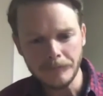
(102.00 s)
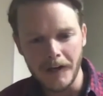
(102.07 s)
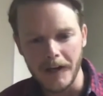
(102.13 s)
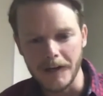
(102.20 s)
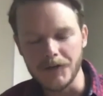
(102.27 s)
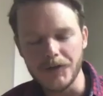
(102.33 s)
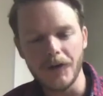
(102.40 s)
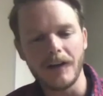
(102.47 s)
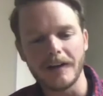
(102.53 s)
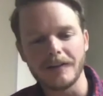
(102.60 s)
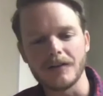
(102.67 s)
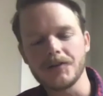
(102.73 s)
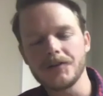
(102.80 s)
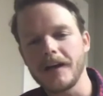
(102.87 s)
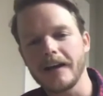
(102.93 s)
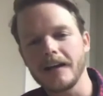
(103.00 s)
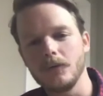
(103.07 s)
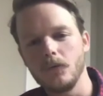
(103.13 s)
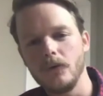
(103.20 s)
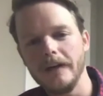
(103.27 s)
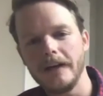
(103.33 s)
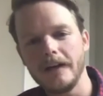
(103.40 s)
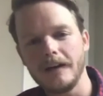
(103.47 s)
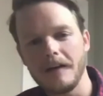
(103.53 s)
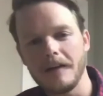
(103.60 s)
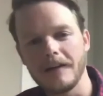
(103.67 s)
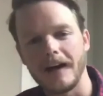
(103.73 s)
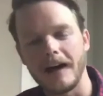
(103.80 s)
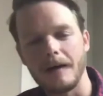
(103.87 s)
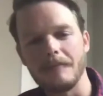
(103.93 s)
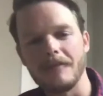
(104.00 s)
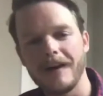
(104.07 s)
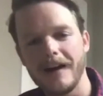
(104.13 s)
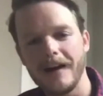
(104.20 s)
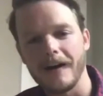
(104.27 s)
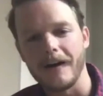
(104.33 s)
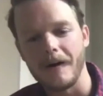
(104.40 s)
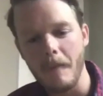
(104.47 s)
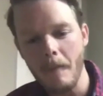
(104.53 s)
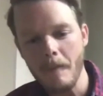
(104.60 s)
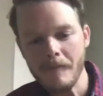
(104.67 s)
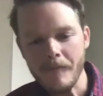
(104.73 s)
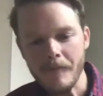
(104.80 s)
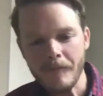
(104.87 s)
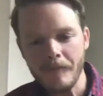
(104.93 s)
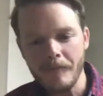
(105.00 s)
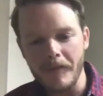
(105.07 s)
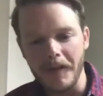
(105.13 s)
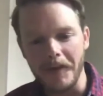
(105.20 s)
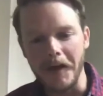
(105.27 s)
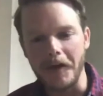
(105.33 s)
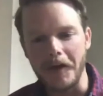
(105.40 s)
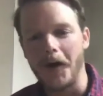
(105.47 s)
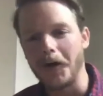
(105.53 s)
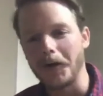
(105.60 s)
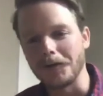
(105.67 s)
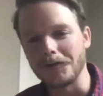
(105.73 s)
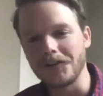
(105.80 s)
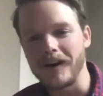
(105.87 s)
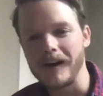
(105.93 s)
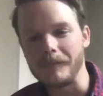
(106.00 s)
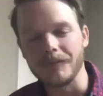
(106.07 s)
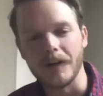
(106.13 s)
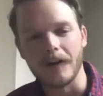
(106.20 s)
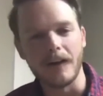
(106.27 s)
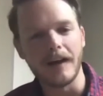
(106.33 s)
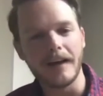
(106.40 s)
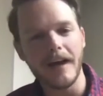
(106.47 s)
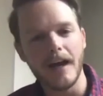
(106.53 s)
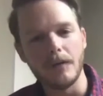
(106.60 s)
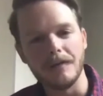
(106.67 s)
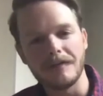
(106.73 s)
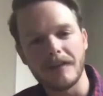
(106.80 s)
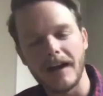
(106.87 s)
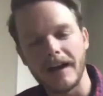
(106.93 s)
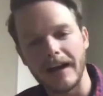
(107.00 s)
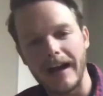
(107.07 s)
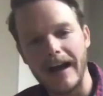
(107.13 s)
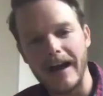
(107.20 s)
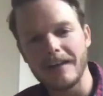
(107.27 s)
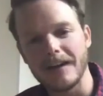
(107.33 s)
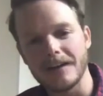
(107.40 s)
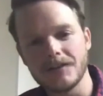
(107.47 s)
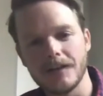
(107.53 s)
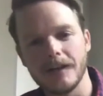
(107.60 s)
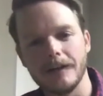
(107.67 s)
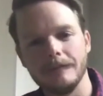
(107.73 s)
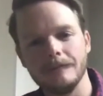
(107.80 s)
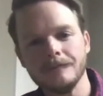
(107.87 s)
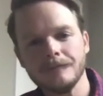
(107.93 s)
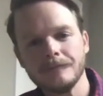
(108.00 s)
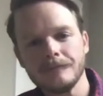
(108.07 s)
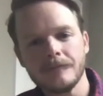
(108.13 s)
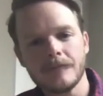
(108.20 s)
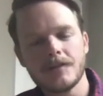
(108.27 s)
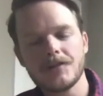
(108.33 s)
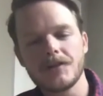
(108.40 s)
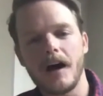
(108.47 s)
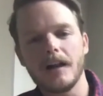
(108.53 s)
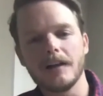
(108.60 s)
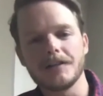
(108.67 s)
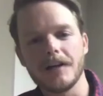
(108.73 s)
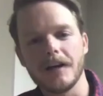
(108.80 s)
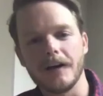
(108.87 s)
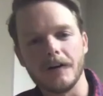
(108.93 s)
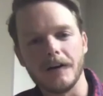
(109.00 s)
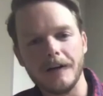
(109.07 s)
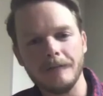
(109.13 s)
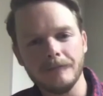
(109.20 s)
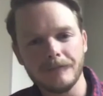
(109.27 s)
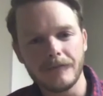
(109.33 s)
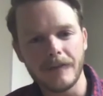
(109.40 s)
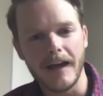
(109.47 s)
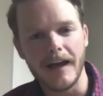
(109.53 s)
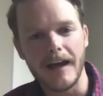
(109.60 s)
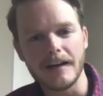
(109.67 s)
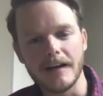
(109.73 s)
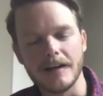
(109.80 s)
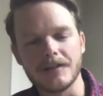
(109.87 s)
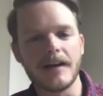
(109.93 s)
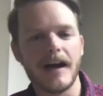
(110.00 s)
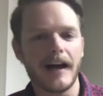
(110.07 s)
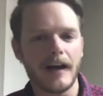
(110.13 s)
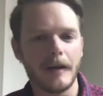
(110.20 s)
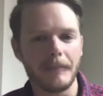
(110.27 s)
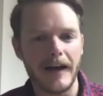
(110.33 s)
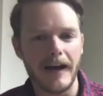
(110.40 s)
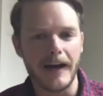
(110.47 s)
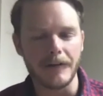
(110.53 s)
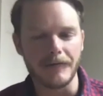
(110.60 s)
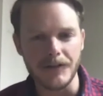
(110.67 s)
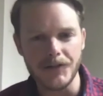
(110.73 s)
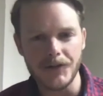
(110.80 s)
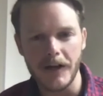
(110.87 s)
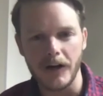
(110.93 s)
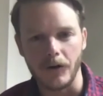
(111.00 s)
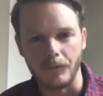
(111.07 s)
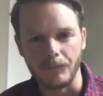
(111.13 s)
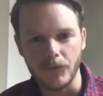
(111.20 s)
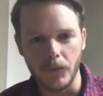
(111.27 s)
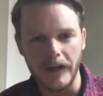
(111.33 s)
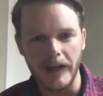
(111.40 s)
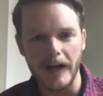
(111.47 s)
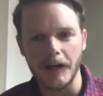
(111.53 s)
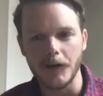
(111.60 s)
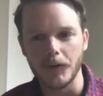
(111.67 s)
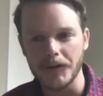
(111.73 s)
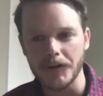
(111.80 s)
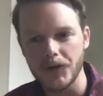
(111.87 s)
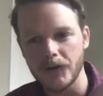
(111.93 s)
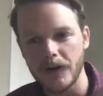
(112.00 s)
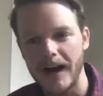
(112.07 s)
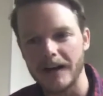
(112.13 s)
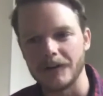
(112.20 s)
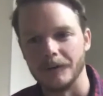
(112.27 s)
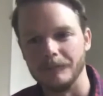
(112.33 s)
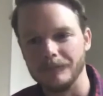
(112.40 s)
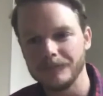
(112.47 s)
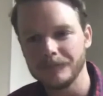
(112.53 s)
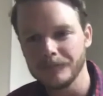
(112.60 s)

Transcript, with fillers: And so like the second week that I'm there, they call us up and they're like, "Hey, we've got a guy that's in solitary that is not coming out of his cell. We got to go extract him."